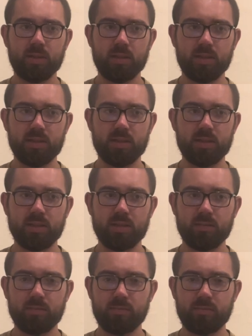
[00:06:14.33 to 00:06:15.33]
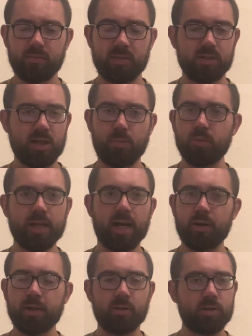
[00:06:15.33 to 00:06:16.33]
he's double
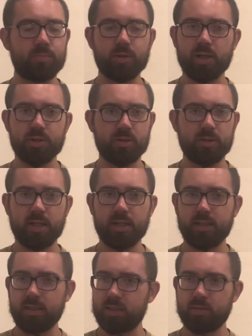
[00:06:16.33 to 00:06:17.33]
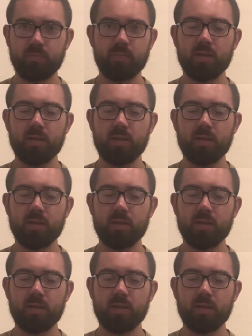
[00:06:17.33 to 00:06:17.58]
downing on the pressure that he's,